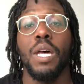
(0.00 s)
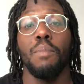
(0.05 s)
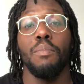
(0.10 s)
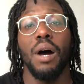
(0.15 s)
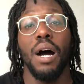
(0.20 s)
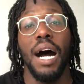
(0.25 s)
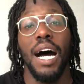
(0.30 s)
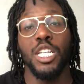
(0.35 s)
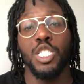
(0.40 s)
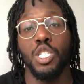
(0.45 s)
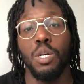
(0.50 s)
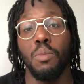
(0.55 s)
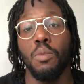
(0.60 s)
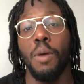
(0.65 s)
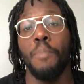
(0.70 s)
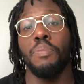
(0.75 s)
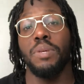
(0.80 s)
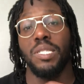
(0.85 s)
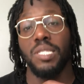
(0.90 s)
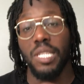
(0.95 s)
But actually
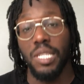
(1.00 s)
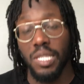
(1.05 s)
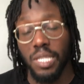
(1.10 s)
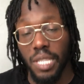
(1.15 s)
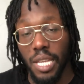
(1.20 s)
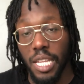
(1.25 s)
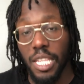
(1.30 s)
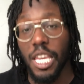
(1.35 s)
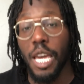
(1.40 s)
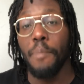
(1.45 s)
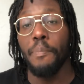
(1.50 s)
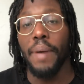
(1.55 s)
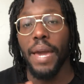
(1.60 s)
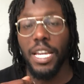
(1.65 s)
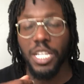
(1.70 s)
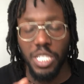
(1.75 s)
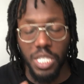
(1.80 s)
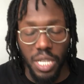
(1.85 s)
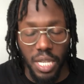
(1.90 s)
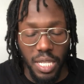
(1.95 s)
persistent, you're
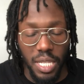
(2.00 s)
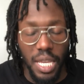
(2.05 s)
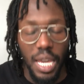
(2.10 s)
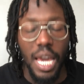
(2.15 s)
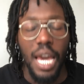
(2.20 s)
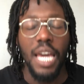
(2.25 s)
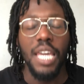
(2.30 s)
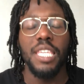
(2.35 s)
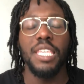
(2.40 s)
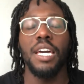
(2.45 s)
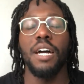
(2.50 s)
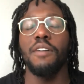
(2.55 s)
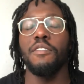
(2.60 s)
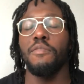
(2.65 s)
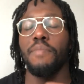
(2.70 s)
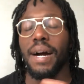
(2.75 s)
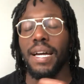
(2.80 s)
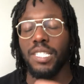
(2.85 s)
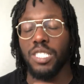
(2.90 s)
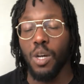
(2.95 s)
patient, you
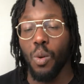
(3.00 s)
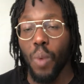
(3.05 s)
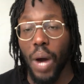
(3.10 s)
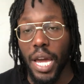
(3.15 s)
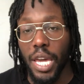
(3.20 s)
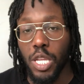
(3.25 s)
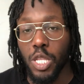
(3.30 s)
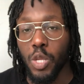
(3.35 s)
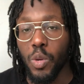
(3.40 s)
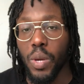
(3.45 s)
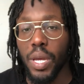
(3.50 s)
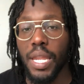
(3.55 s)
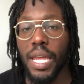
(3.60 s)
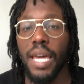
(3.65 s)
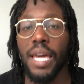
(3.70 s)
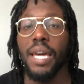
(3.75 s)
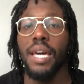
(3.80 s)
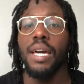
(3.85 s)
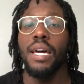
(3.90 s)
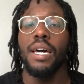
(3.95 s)
remind yourself why you're doing
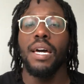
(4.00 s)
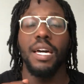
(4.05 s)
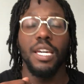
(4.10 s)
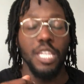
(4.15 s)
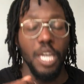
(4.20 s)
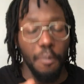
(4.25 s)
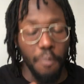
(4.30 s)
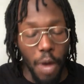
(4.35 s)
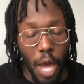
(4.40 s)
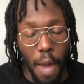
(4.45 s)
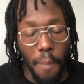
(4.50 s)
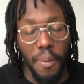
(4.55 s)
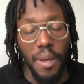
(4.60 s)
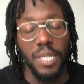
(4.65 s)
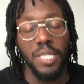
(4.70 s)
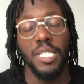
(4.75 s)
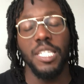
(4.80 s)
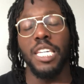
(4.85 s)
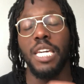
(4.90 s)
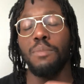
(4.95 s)
it, your
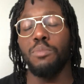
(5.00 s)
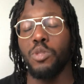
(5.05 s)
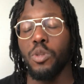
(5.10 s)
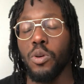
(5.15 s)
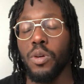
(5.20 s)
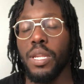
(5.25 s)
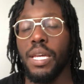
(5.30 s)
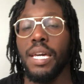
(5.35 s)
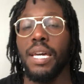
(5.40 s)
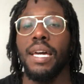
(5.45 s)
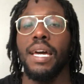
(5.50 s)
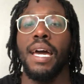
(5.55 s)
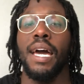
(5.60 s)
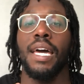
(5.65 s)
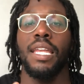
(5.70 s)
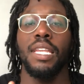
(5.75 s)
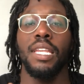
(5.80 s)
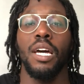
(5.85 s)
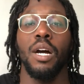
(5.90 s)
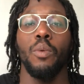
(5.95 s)
purpose to keep doing it,
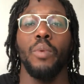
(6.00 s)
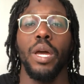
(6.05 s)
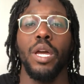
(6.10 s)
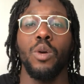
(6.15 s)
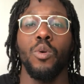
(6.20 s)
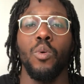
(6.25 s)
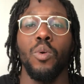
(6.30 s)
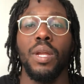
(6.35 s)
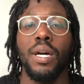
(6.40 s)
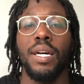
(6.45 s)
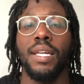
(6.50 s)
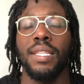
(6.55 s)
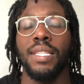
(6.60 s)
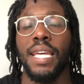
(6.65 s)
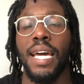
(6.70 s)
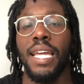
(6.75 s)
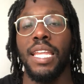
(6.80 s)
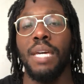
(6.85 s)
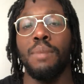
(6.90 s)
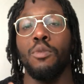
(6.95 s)
and the way you call it,
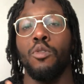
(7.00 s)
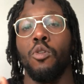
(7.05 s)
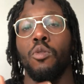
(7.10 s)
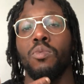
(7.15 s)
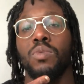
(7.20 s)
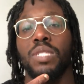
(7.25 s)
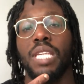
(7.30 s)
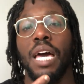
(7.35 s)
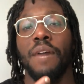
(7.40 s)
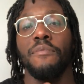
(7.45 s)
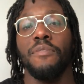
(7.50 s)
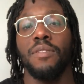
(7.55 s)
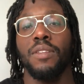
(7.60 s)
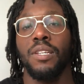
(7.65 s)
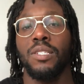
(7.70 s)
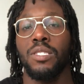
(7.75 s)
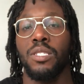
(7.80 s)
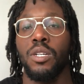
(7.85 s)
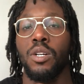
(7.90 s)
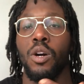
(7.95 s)
then it becomes
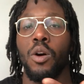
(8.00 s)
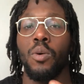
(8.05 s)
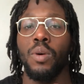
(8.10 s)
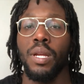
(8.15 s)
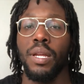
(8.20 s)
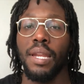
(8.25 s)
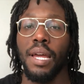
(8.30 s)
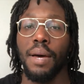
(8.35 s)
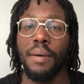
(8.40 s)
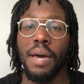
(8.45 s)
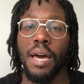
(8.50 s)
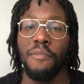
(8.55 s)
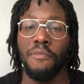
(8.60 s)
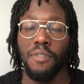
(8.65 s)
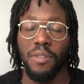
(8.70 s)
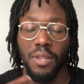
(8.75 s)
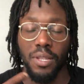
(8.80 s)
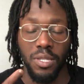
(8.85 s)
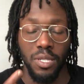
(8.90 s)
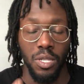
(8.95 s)
effortless. You're going and that
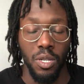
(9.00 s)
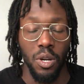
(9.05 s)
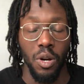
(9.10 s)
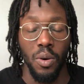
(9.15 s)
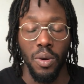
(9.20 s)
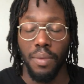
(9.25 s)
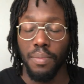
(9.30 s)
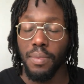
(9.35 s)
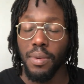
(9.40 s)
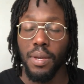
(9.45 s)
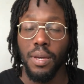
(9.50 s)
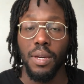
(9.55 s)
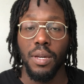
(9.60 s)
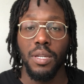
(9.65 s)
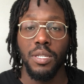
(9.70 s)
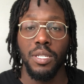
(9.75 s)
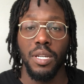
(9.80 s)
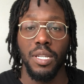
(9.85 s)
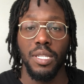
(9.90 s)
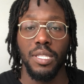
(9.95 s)
effortless. You're going. Do
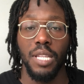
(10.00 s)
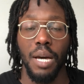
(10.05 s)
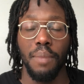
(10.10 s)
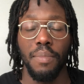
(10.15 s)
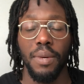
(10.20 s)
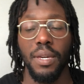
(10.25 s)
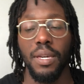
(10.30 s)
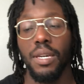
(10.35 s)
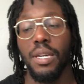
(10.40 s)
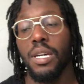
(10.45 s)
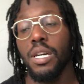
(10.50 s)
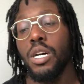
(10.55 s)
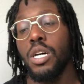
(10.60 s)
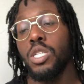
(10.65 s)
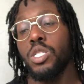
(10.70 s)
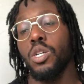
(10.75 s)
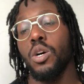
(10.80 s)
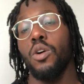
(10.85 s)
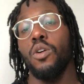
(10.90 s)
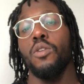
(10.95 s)
you understand me?
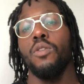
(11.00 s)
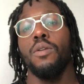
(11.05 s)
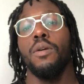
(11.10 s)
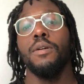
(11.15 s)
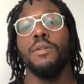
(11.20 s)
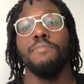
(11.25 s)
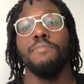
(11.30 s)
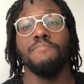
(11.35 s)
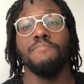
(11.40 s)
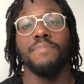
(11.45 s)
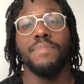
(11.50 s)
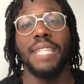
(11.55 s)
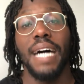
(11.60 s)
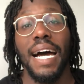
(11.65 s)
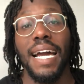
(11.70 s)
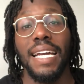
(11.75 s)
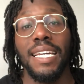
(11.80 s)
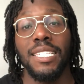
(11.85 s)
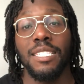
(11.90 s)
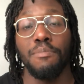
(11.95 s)
So
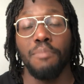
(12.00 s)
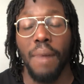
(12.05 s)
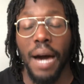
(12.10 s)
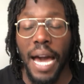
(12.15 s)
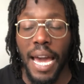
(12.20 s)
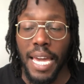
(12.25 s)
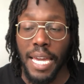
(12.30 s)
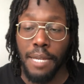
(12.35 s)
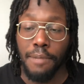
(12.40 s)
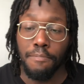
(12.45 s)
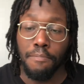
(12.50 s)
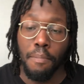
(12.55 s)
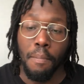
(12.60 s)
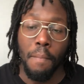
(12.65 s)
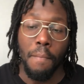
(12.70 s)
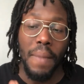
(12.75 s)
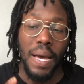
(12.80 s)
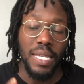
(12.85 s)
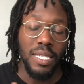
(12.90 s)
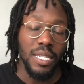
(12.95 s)
that is my
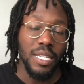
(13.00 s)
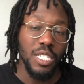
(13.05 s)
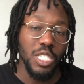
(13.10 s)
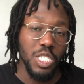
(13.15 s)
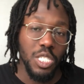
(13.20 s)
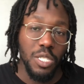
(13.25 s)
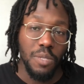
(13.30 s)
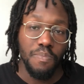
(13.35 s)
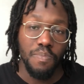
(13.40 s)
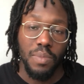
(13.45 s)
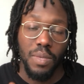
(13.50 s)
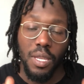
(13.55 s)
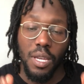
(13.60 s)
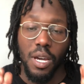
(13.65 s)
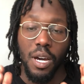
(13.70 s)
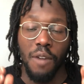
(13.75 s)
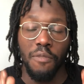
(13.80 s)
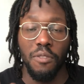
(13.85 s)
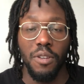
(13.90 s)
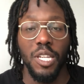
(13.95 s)
message
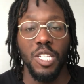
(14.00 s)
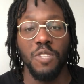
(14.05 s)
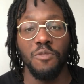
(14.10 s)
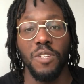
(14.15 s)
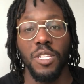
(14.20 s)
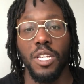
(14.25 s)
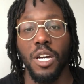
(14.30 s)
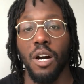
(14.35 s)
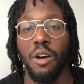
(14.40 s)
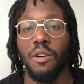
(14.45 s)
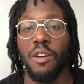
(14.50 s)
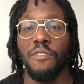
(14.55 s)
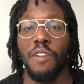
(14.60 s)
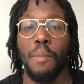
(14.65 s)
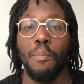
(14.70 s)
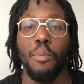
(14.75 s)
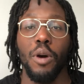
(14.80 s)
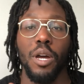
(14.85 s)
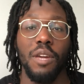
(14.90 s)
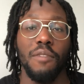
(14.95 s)
for this video. If I
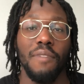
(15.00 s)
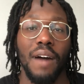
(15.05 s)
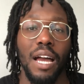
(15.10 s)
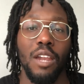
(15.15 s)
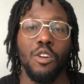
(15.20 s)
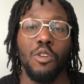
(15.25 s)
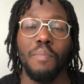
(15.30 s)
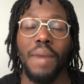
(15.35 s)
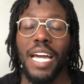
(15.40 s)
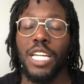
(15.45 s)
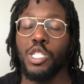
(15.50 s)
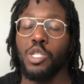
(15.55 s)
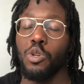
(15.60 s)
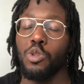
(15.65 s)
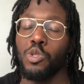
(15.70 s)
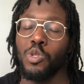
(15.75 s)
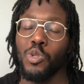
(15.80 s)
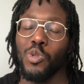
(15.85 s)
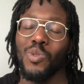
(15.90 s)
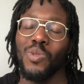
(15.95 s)
brought you value, make
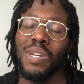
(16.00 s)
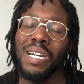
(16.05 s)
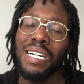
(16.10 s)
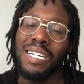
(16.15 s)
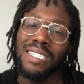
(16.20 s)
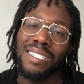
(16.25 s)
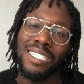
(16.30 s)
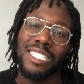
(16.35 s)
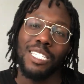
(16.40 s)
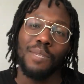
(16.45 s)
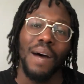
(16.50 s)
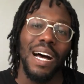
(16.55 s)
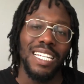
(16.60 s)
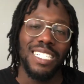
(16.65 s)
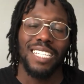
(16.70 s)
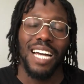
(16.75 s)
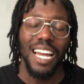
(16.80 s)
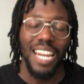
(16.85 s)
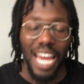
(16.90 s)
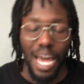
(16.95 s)
sure to smash
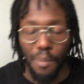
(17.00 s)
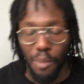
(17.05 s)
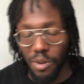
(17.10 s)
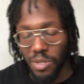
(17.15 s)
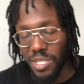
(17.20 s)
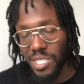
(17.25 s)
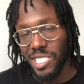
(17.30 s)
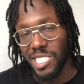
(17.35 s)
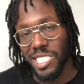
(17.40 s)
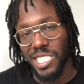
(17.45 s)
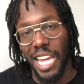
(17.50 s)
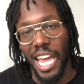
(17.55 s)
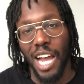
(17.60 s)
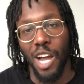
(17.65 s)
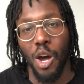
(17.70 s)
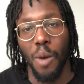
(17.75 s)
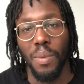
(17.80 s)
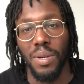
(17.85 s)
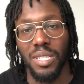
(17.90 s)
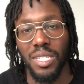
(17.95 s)
that like button, share,
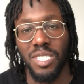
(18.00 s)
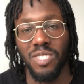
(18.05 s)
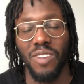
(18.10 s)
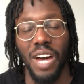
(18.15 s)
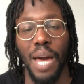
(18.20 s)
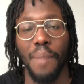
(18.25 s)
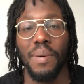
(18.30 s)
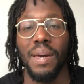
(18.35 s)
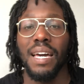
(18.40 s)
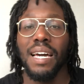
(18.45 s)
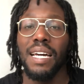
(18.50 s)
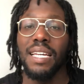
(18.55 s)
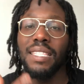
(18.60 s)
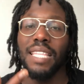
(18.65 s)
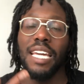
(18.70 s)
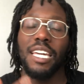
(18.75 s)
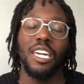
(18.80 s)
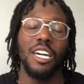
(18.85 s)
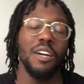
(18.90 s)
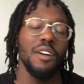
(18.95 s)
comment, subscribe.
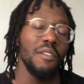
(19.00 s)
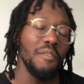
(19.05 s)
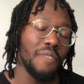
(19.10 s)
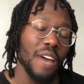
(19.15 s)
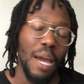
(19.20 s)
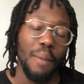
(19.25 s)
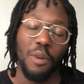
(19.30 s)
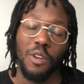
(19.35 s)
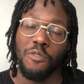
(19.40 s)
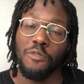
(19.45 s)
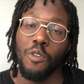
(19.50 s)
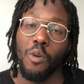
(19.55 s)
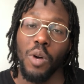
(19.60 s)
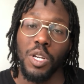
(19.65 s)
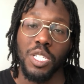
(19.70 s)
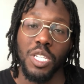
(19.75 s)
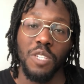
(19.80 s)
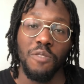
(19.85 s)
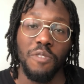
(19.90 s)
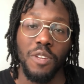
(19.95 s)
Thank you very much for
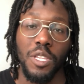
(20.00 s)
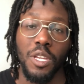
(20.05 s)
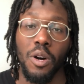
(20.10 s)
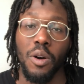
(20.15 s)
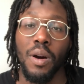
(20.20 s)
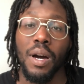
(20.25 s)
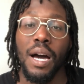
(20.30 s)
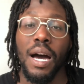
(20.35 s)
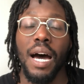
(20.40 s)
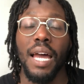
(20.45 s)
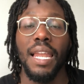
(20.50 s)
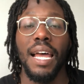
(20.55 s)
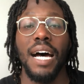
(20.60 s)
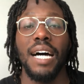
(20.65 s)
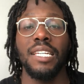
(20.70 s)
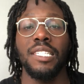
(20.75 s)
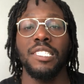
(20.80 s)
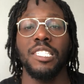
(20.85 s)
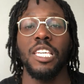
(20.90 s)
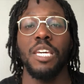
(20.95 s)
watching this video, and
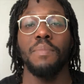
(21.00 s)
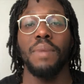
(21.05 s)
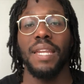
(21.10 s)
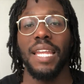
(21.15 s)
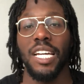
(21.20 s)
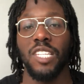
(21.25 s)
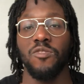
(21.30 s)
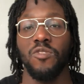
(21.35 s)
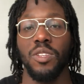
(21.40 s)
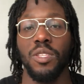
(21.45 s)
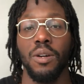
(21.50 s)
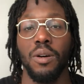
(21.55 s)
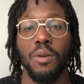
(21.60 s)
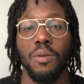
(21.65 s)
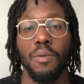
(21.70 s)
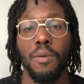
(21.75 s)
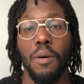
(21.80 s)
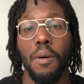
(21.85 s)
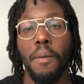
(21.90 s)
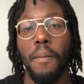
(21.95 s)
I'll see you in my next video.